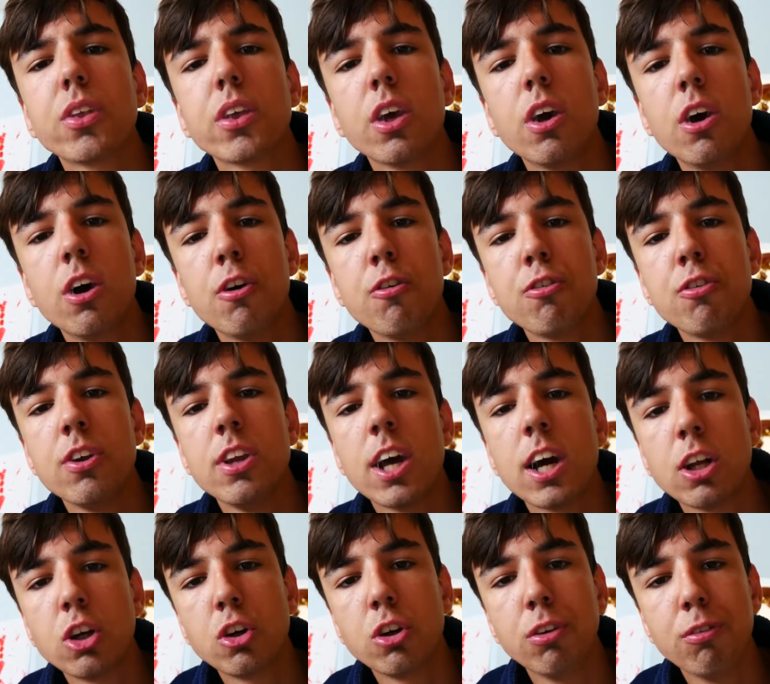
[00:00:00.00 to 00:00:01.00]
of
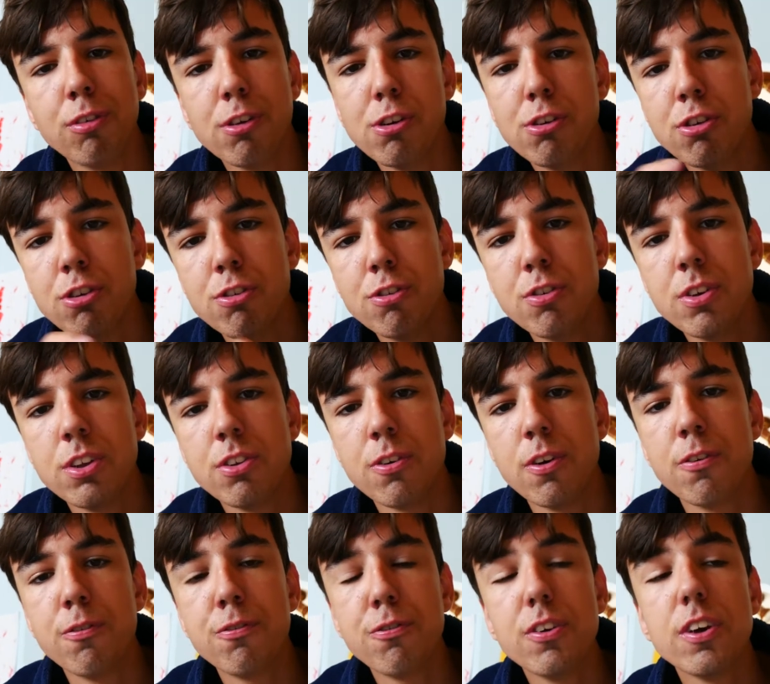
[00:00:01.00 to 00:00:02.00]
natural versus
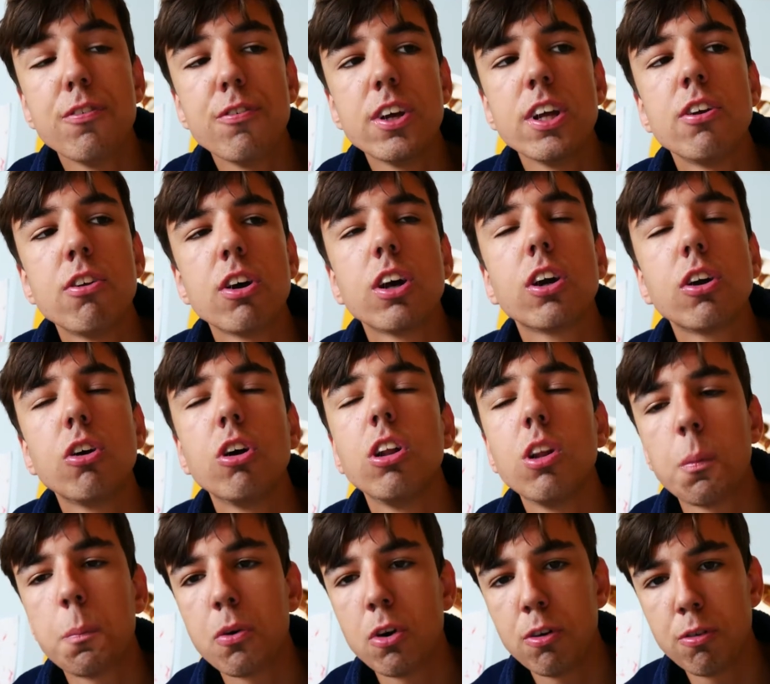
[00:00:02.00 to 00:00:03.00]
vivid
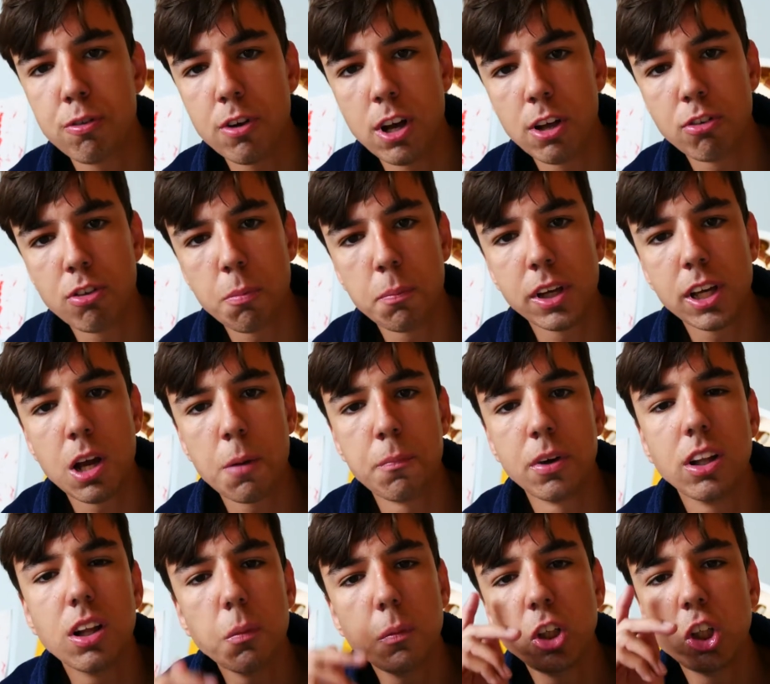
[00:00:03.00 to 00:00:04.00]
colour profiles on the camera.
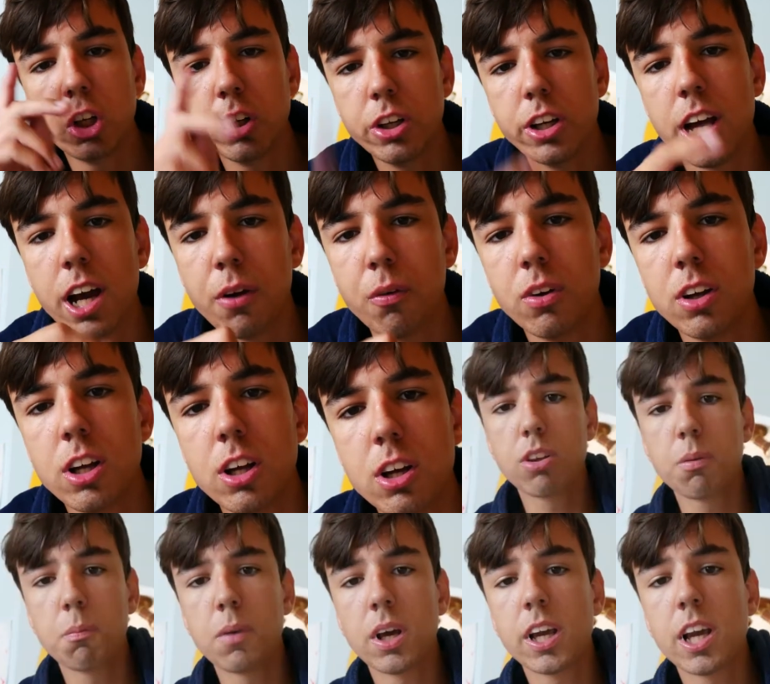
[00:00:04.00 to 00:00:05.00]
Let me show you now.
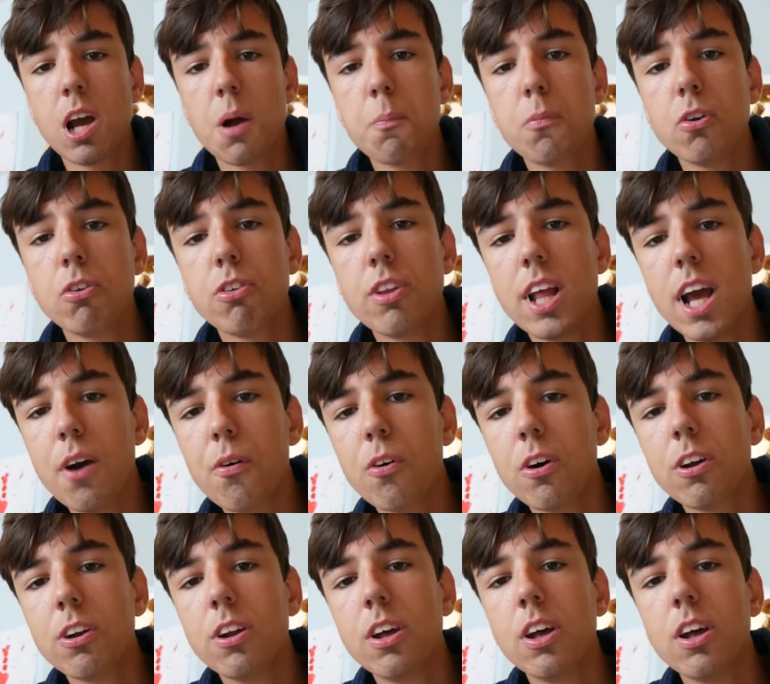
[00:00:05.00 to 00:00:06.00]
My camera is now
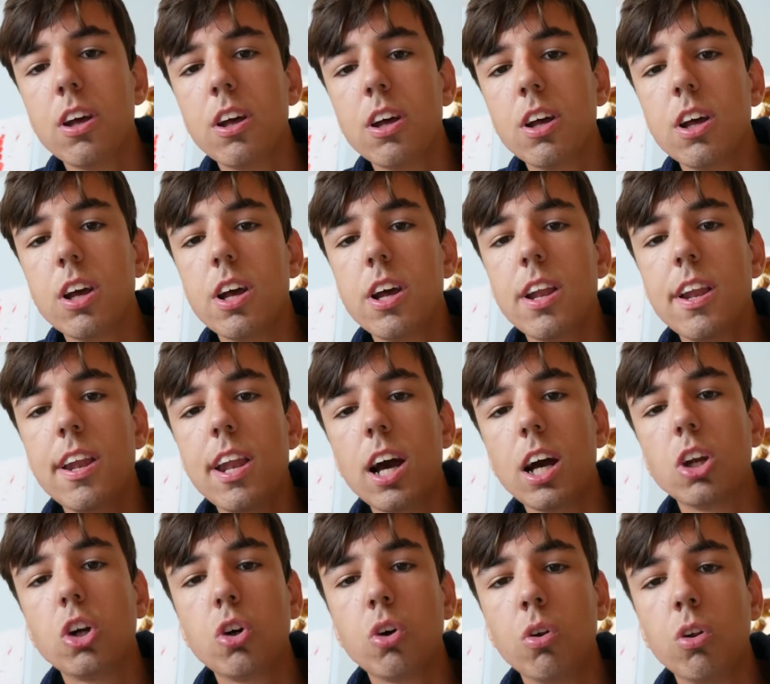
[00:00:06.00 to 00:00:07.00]
on
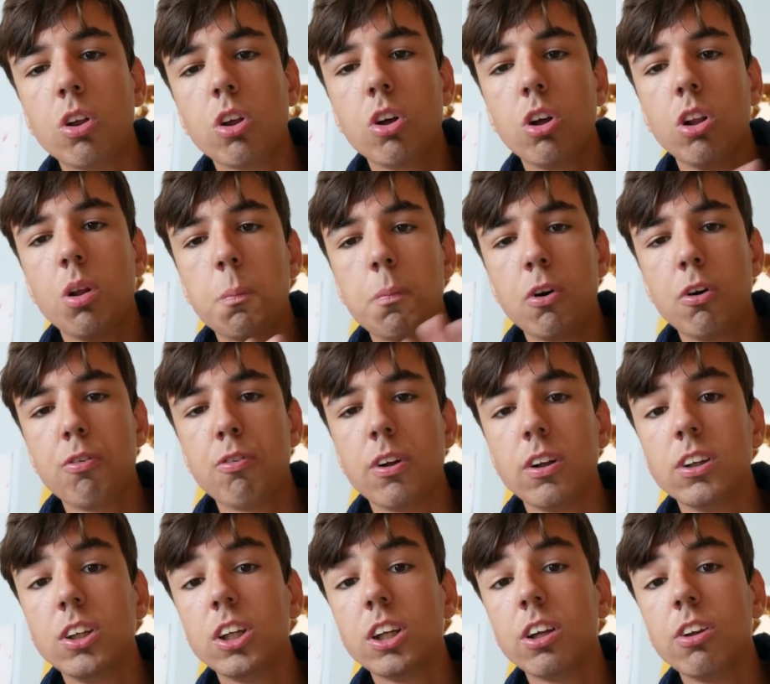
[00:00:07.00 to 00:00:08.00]
natural colour profile.
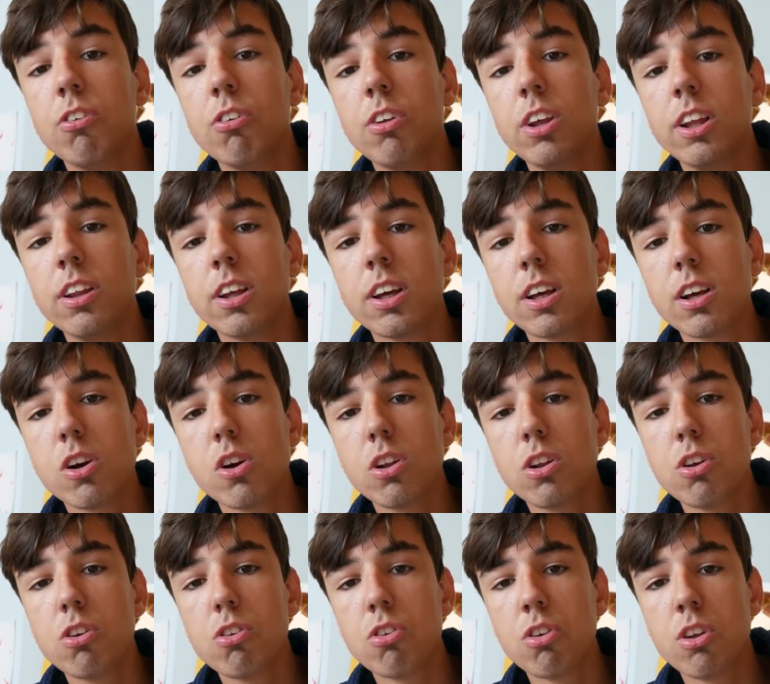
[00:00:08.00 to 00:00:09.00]
As you can see, the
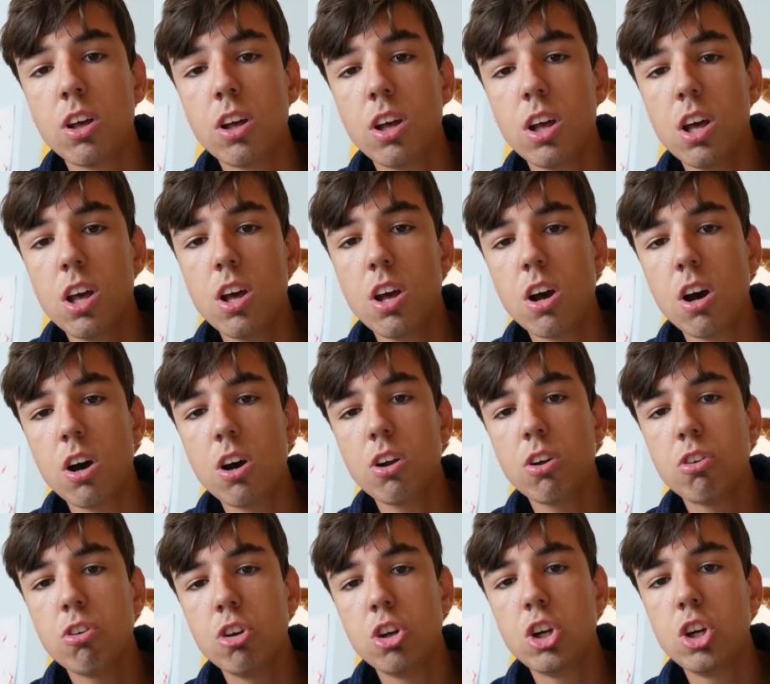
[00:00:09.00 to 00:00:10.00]
colours
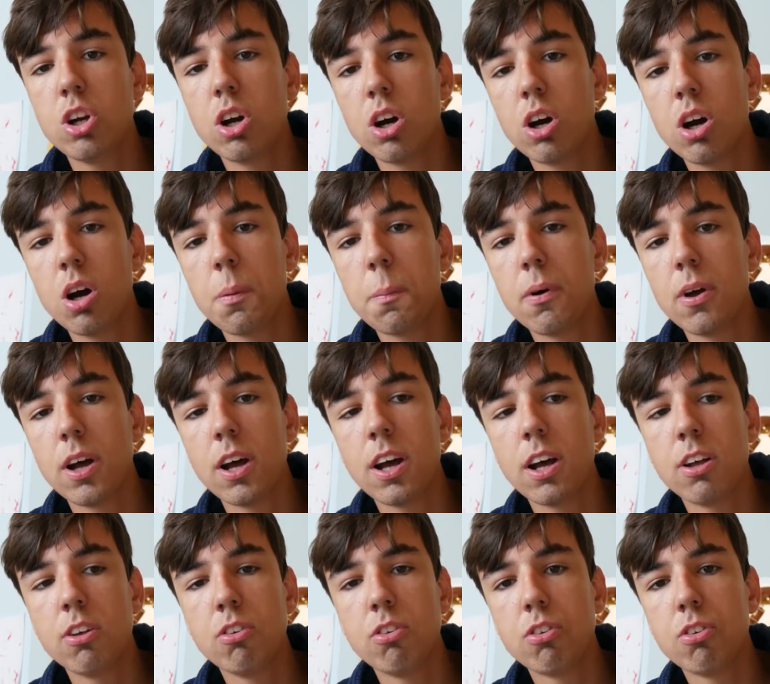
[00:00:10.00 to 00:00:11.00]
aren't as sharp
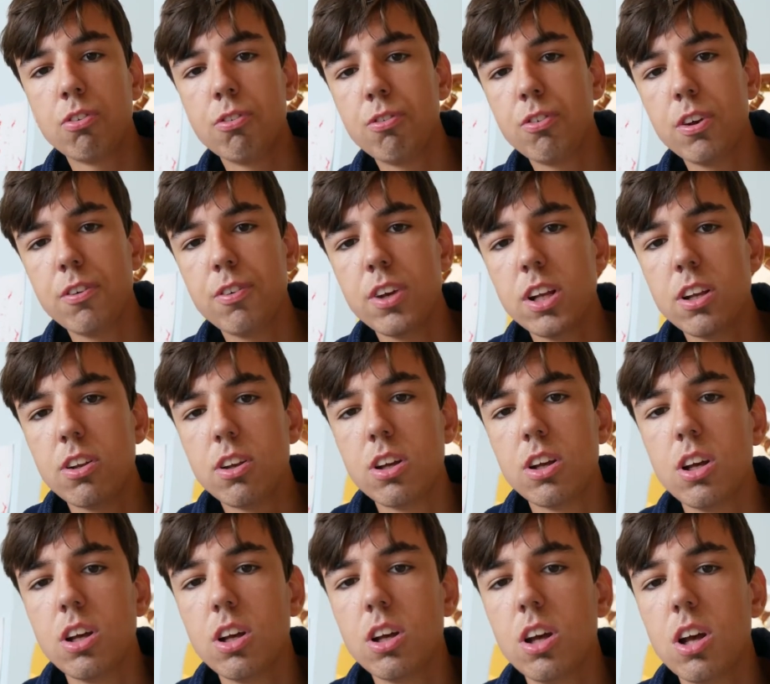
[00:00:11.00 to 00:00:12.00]
as vivid.
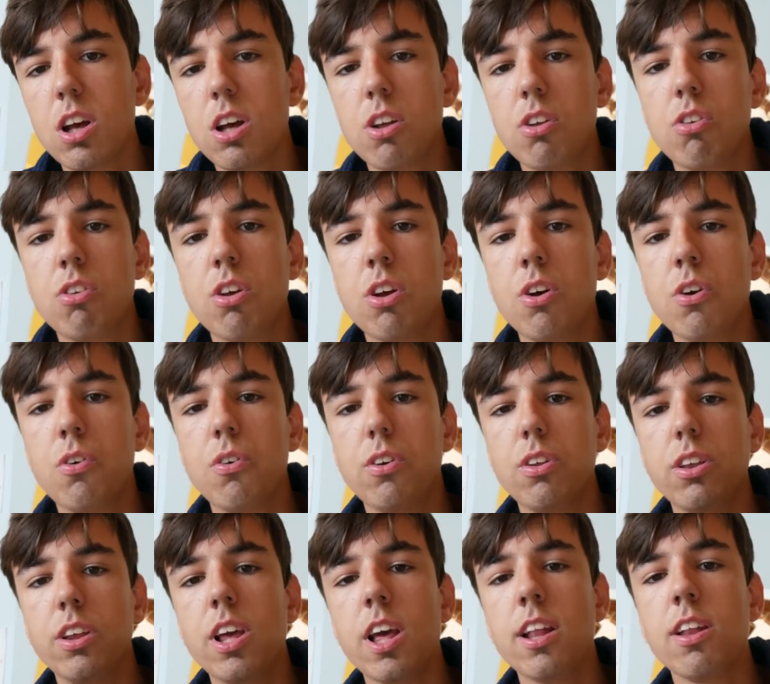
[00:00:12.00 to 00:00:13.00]
So
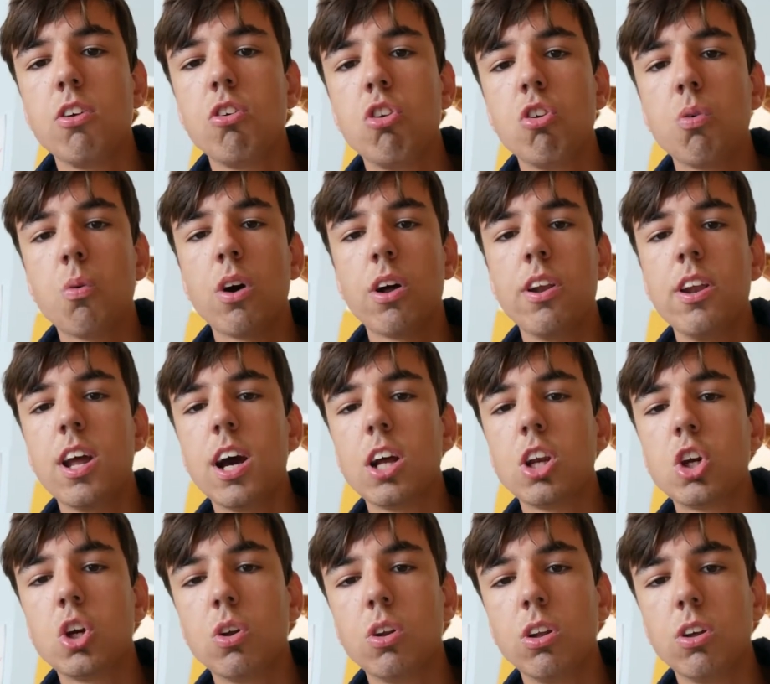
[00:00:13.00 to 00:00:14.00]
yeah, this is what
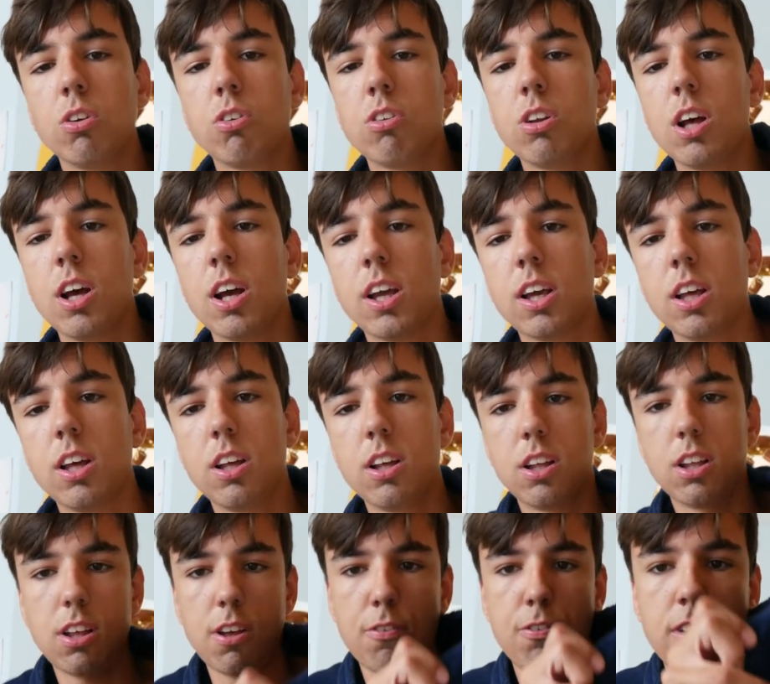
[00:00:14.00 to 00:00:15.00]
natural looks like.
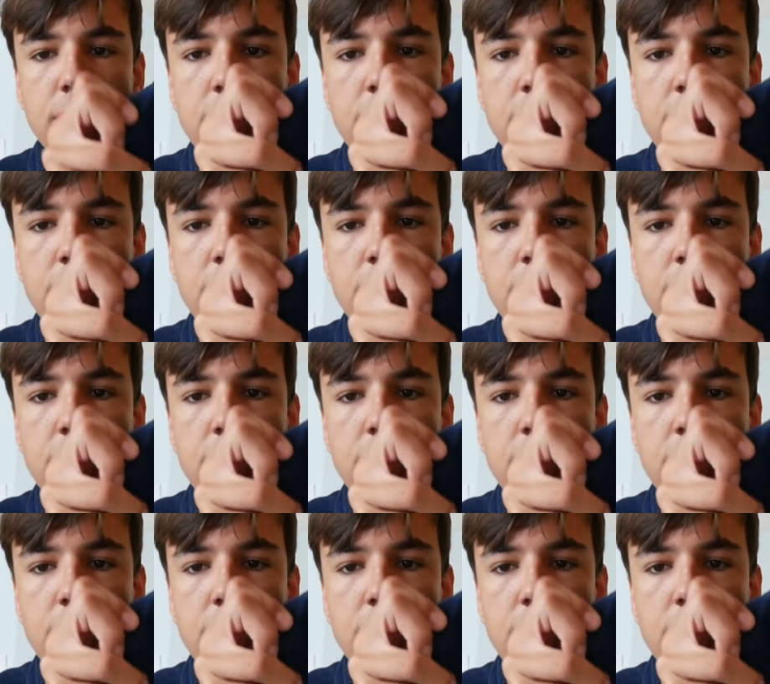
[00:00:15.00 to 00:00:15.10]
If I